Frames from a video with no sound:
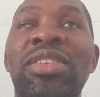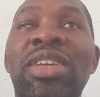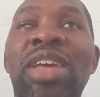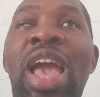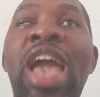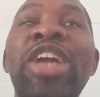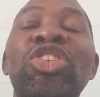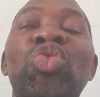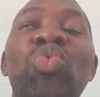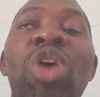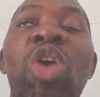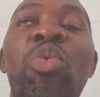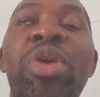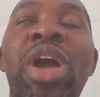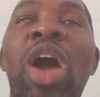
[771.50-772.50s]
age
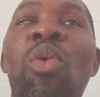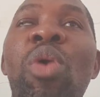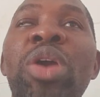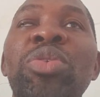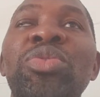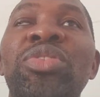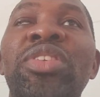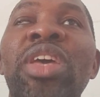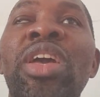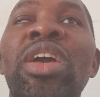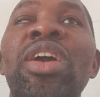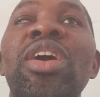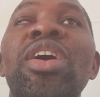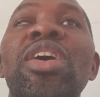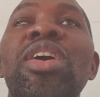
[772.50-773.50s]
where we are, when you
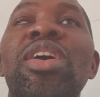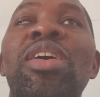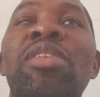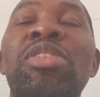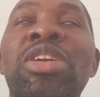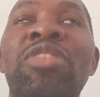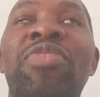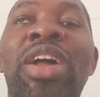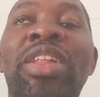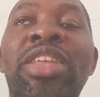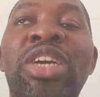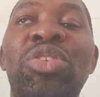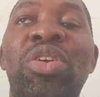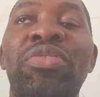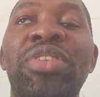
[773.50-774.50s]
say, if at the
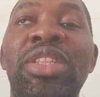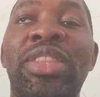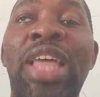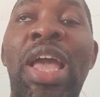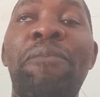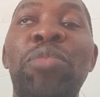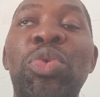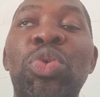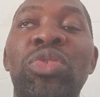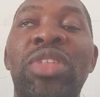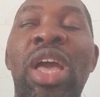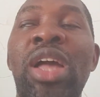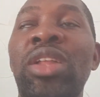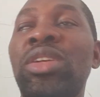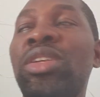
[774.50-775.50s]
end of the term you
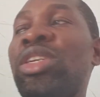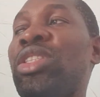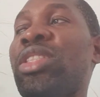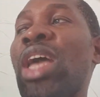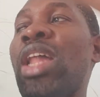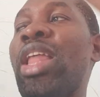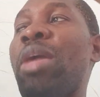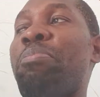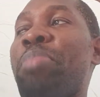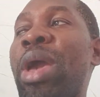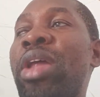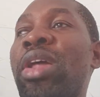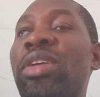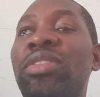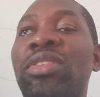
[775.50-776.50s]
tell a parent